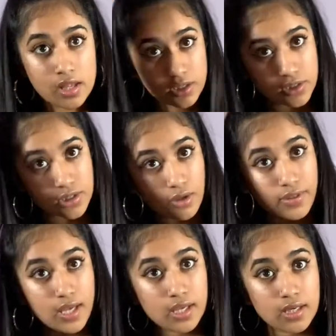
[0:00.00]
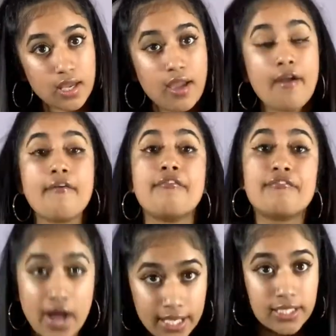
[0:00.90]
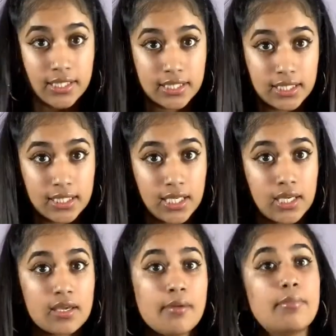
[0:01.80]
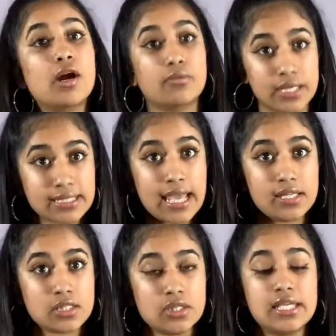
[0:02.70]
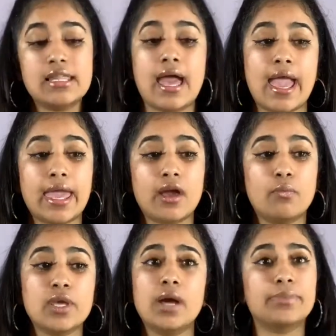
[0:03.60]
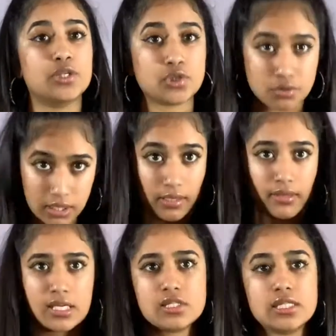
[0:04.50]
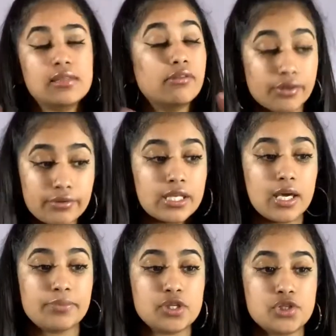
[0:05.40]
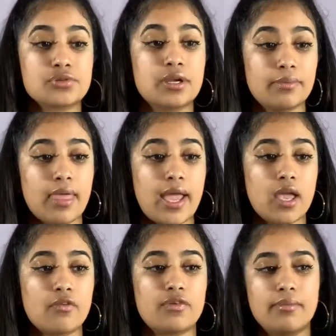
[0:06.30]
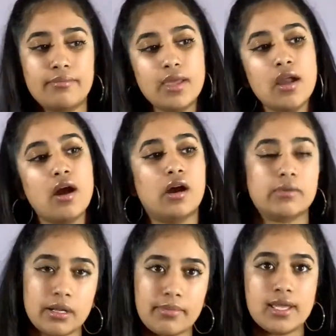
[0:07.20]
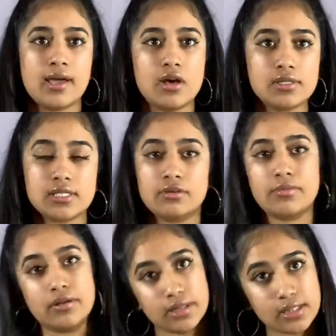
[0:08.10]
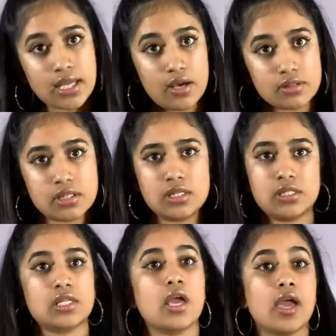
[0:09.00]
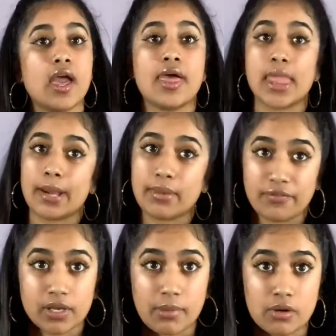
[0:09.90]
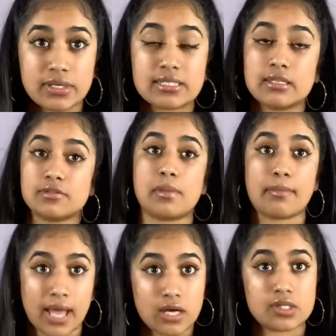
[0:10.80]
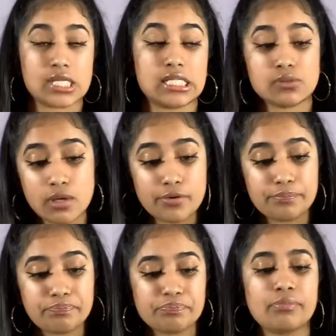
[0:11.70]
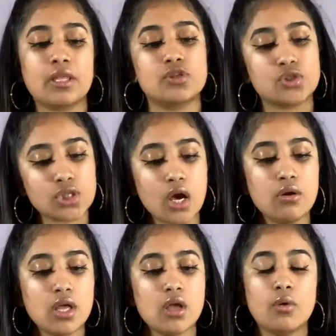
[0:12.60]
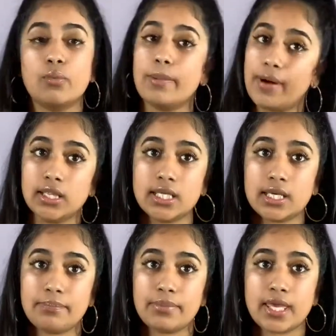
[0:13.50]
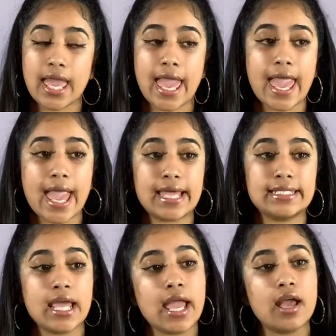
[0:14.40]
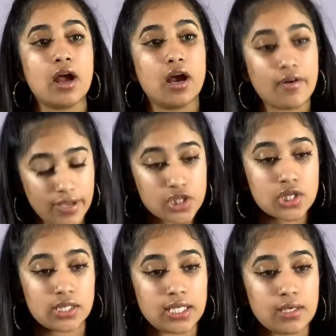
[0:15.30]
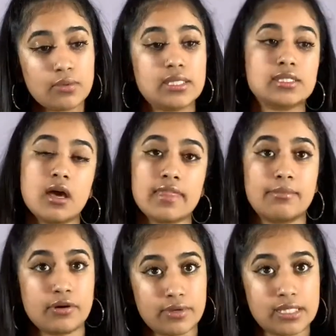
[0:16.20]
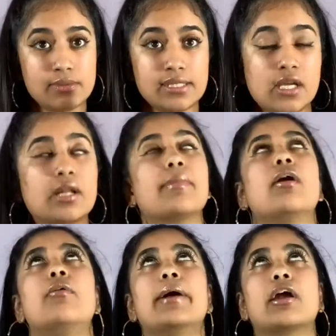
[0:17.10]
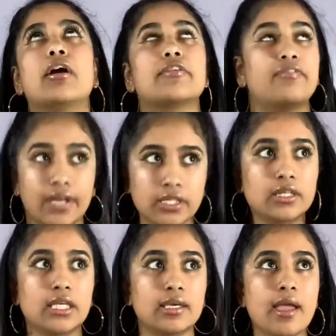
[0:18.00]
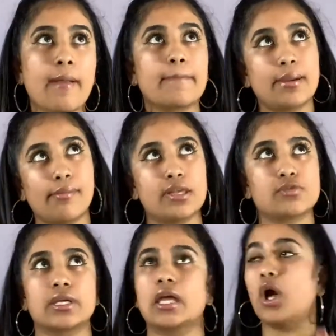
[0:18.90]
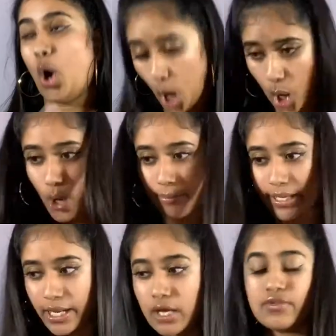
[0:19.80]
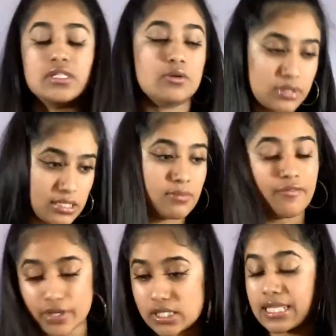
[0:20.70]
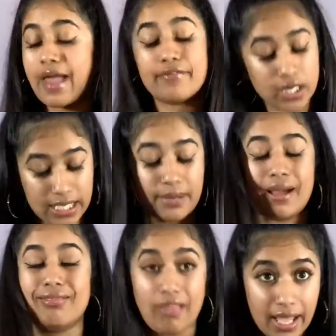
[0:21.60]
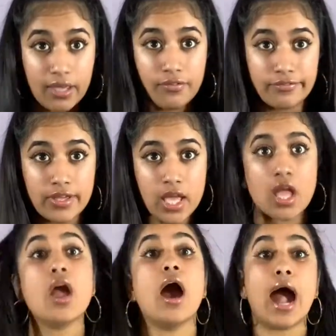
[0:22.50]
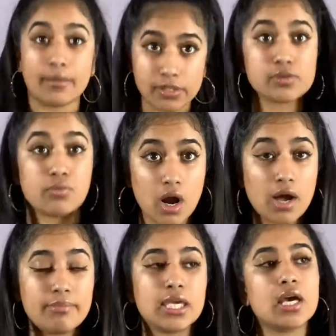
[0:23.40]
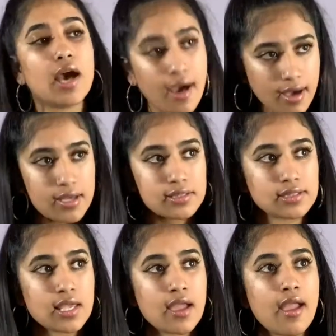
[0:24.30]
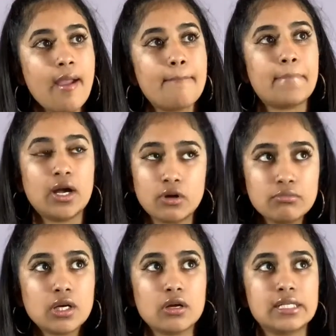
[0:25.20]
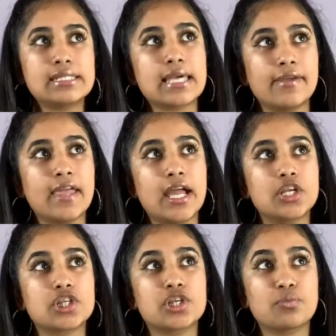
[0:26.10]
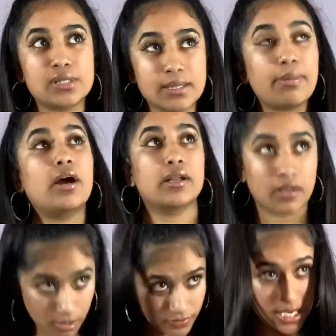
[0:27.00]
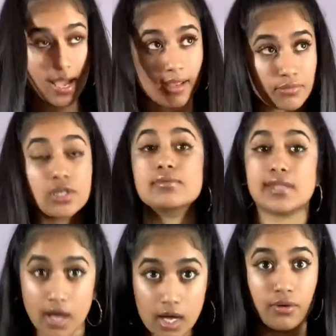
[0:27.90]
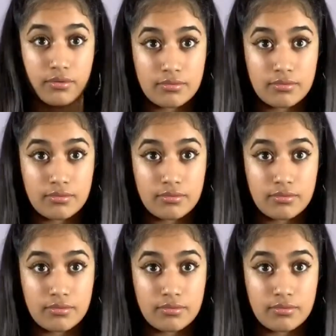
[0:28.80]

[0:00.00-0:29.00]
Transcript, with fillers: So then finally Maurice answered, he like, we up the street, like literally up the street, like from around my house and around his house. Cause that motherfucker Maurice lives by my house as well. So we pull up and Eventually, we saw that Maurice was there. And I'm like, oh my God, finally, me and my best friend can go home and I don't have to deal with these motherfuckers ever again in my life. I was wrong because my homegirl decided that she, once upon a time she was a hoe.